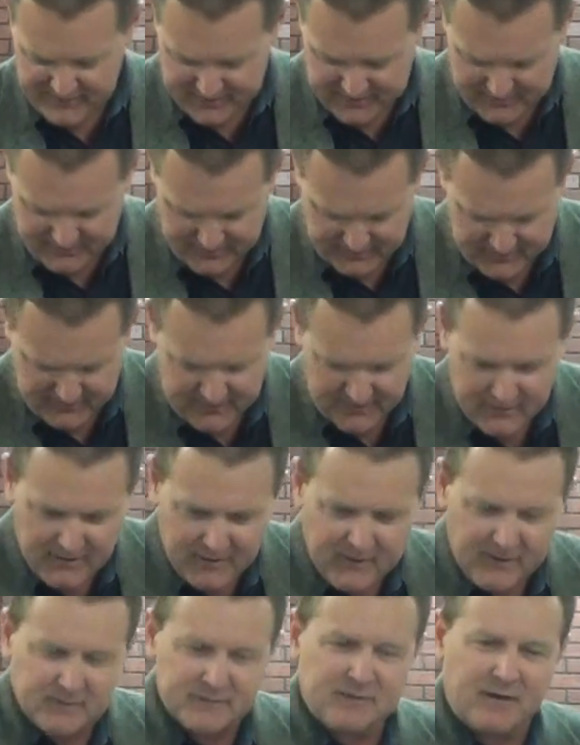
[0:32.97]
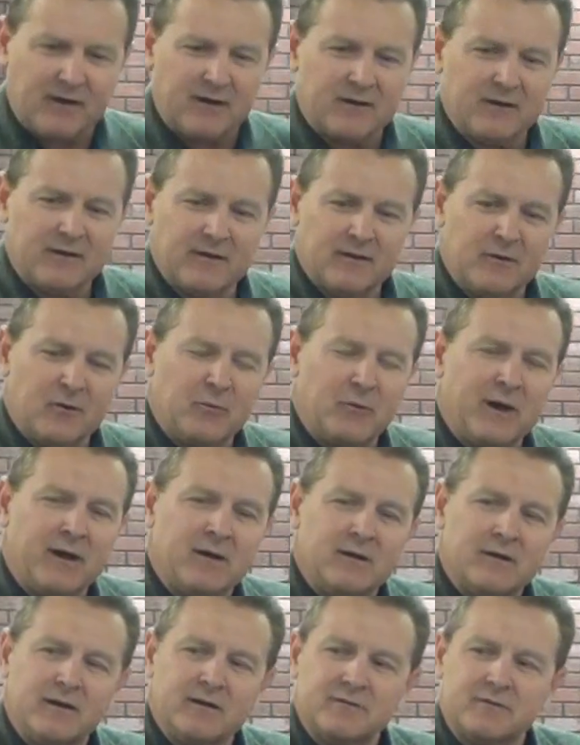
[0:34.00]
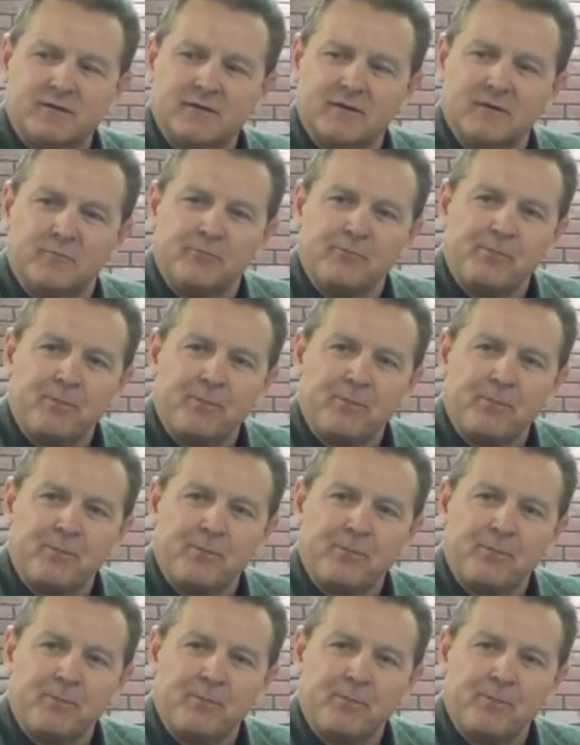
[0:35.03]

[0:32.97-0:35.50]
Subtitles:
And I thought a little while, and I said,